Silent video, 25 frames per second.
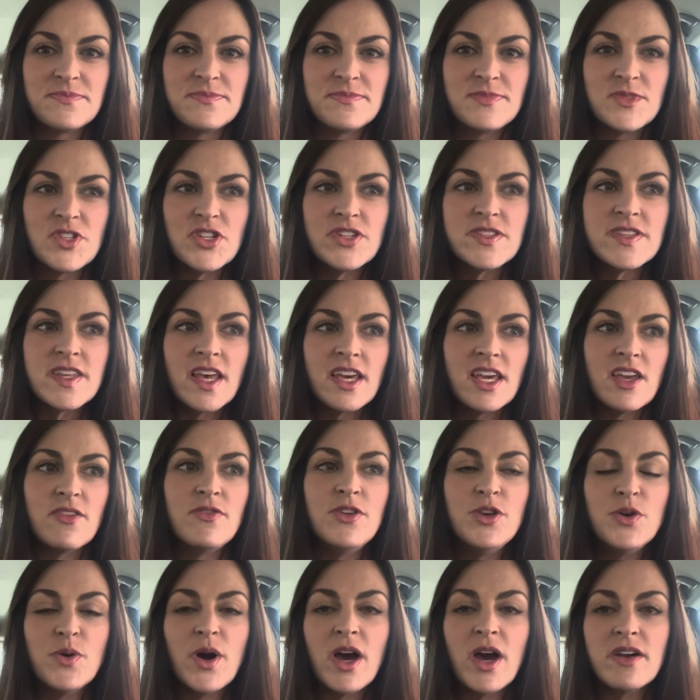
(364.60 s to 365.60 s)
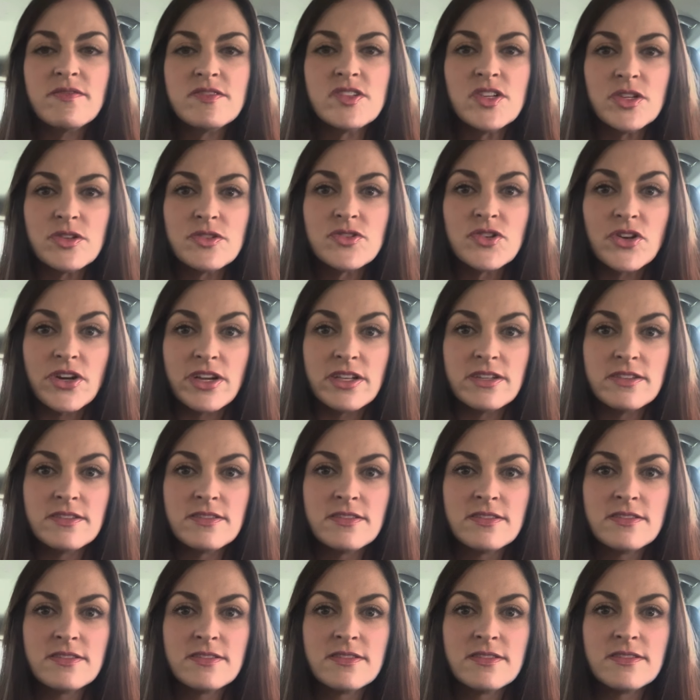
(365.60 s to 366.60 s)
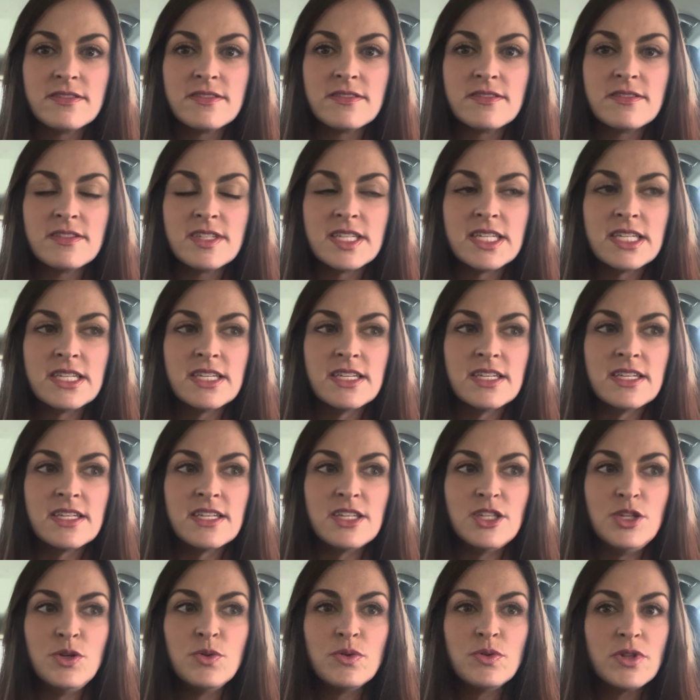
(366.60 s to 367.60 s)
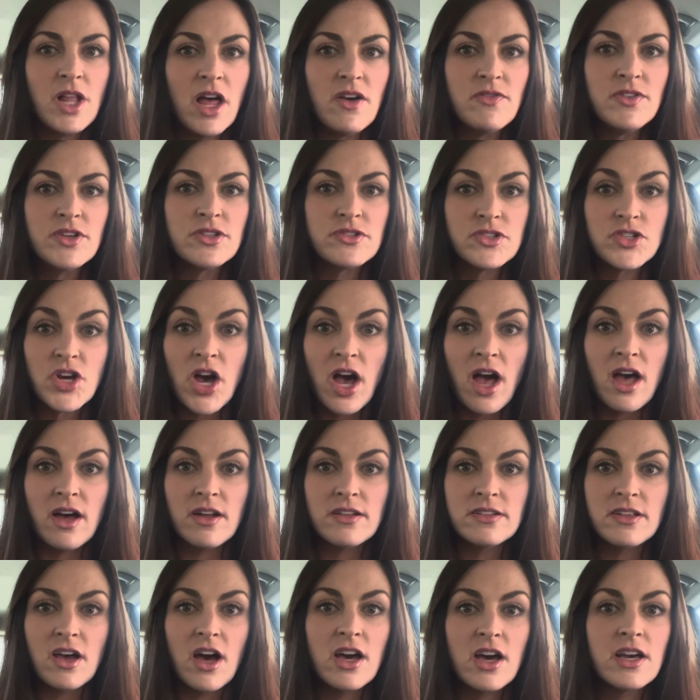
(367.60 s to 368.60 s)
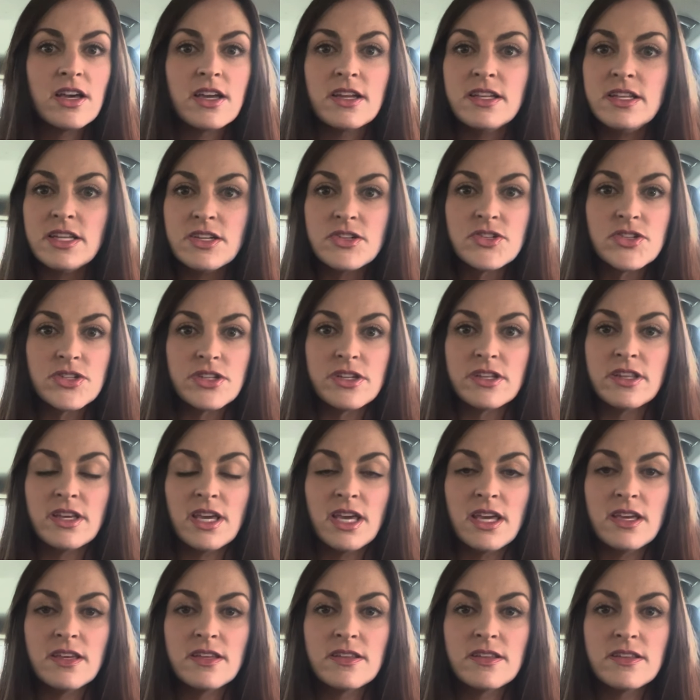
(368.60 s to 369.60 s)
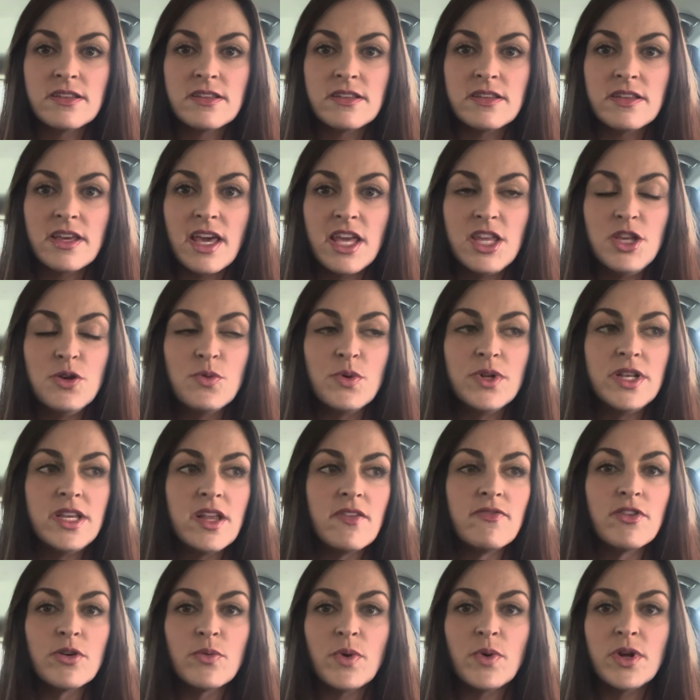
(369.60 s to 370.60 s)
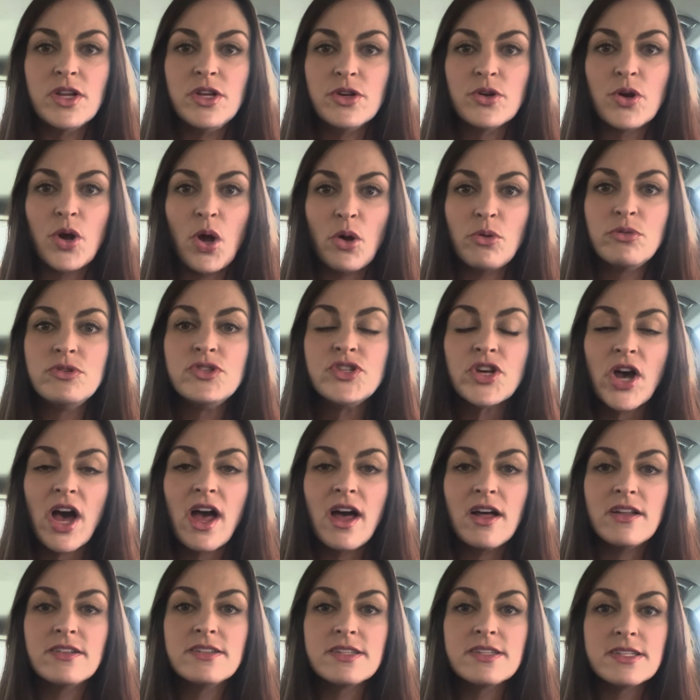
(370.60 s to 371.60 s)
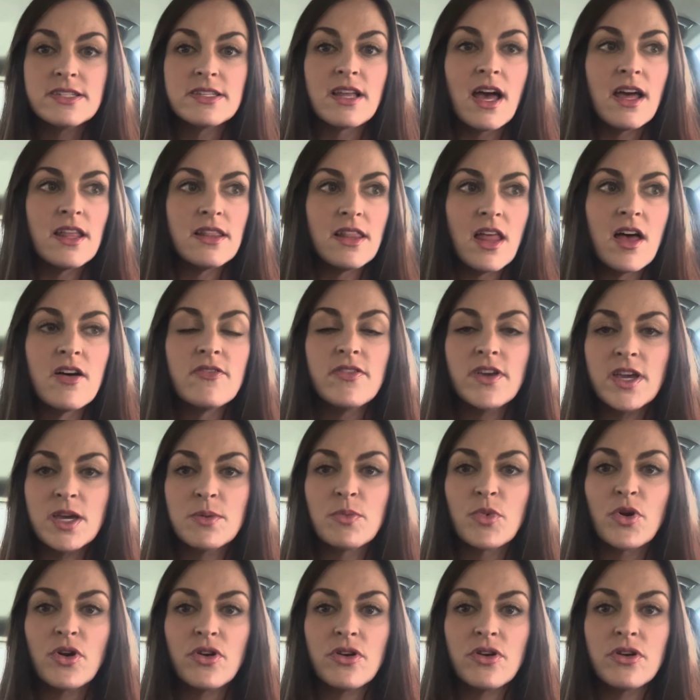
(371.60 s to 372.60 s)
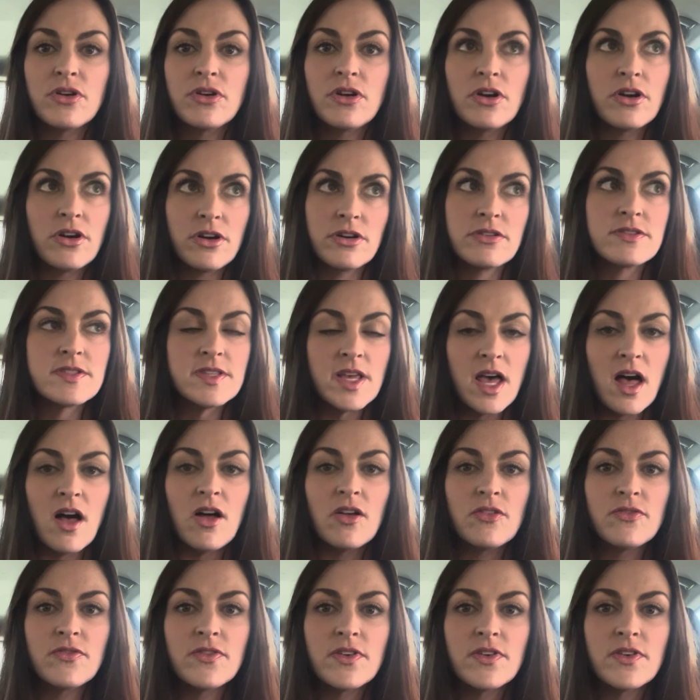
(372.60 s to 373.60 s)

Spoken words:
Just like if you have children, you love your child unconditionally, and you would never want your own child to not love him or herself.